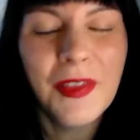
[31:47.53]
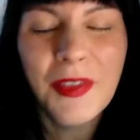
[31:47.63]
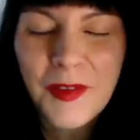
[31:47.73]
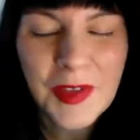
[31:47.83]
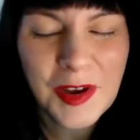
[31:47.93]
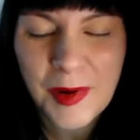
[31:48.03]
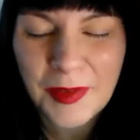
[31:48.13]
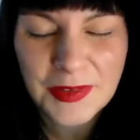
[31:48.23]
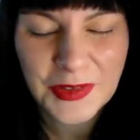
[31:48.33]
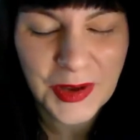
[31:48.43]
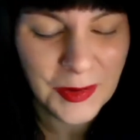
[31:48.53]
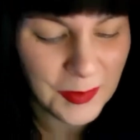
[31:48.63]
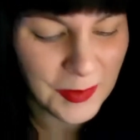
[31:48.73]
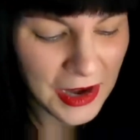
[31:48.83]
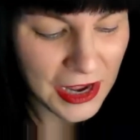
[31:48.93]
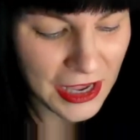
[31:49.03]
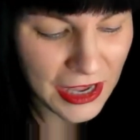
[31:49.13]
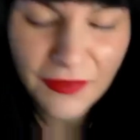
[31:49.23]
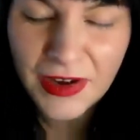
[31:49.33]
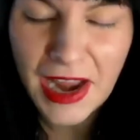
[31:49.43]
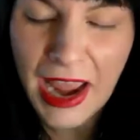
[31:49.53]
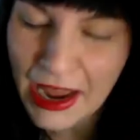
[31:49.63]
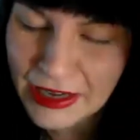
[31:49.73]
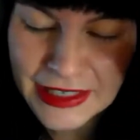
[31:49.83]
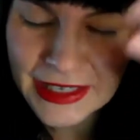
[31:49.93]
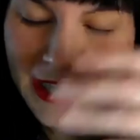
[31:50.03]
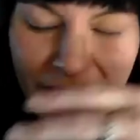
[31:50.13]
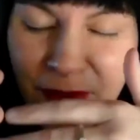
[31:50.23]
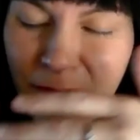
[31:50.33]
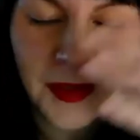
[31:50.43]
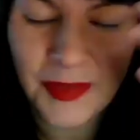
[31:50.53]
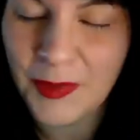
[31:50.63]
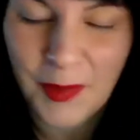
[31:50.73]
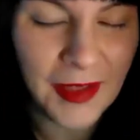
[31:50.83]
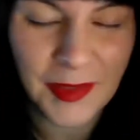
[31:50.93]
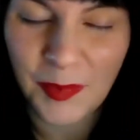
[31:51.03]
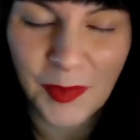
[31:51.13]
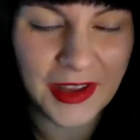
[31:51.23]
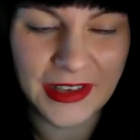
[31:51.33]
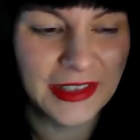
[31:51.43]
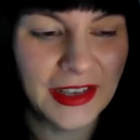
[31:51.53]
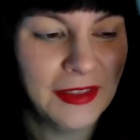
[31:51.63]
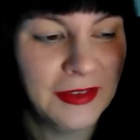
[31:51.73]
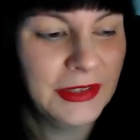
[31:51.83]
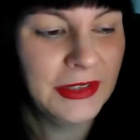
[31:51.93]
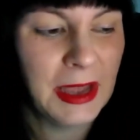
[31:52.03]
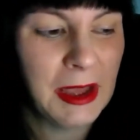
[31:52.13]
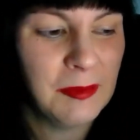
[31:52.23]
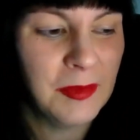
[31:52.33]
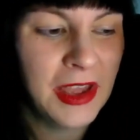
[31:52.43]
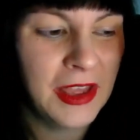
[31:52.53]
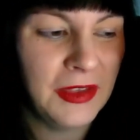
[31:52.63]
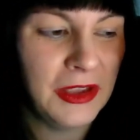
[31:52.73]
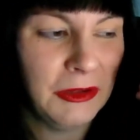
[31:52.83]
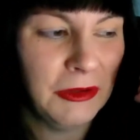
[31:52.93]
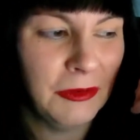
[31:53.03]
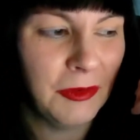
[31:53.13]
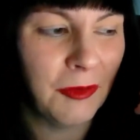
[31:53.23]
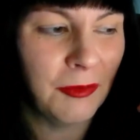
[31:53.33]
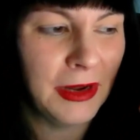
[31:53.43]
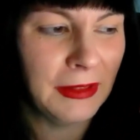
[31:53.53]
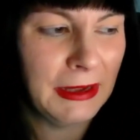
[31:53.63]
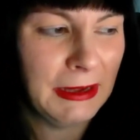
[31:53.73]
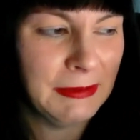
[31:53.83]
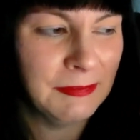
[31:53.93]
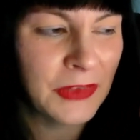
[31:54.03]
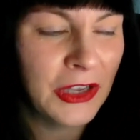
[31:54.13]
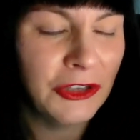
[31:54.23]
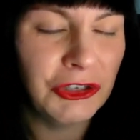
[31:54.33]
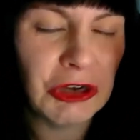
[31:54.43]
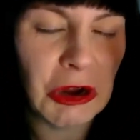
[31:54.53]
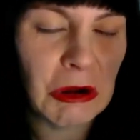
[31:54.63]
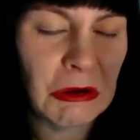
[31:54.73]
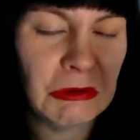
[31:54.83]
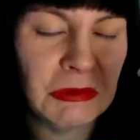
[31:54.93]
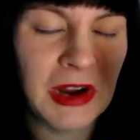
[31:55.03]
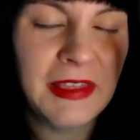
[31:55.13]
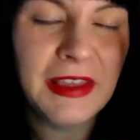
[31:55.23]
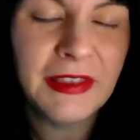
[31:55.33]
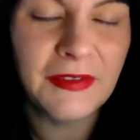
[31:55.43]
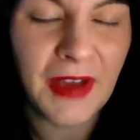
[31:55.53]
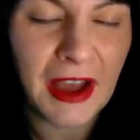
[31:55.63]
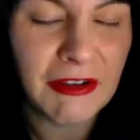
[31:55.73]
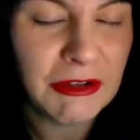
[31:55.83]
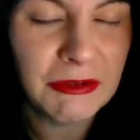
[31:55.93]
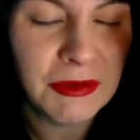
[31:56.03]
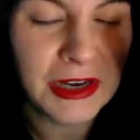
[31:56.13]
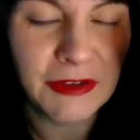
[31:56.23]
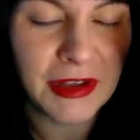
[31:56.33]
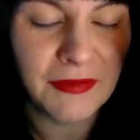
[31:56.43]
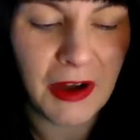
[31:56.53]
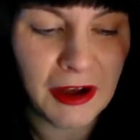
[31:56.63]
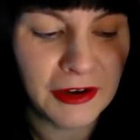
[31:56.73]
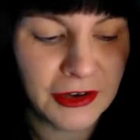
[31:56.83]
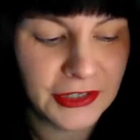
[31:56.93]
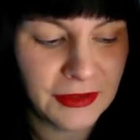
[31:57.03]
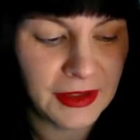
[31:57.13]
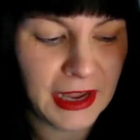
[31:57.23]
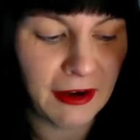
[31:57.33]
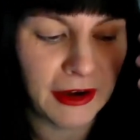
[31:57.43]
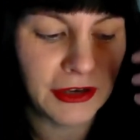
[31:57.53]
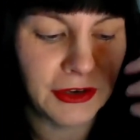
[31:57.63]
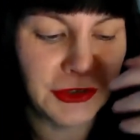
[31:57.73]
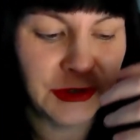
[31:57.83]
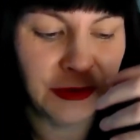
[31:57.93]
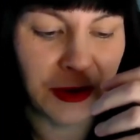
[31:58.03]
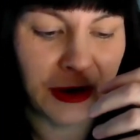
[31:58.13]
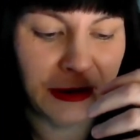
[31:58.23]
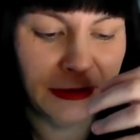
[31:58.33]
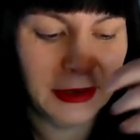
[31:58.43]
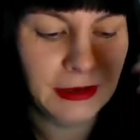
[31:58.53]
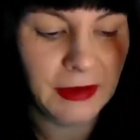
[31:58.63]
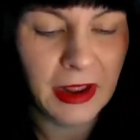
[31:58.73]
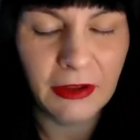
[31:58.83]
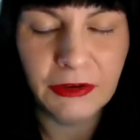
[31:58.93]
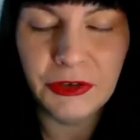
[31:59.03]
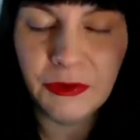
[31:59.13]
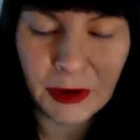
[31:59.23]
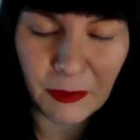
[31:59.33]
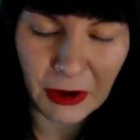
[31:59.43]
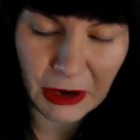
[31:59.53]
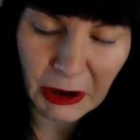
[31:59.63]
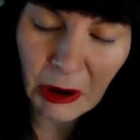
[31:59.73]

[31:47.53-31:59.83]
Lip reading: I love that you're both so even-handed, and throughout the book it's like this, that you really show, I think, the value, and you give honor to the characters who are doing work at